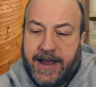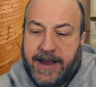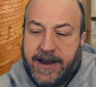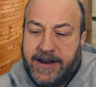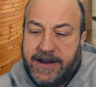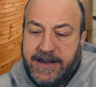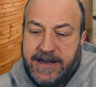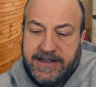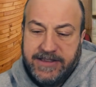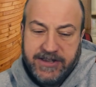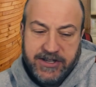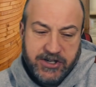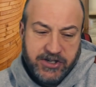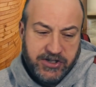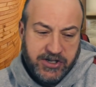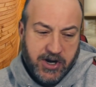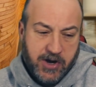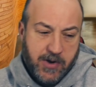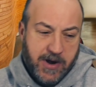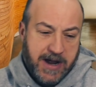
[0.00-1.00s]
Get this
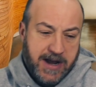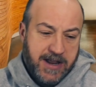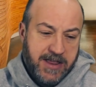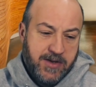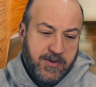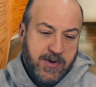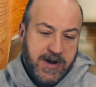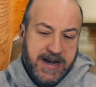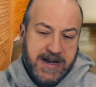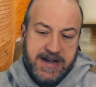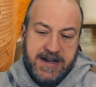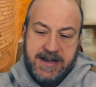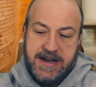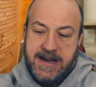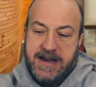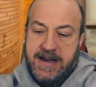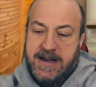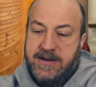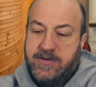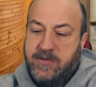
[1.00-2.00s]
show out of the way today.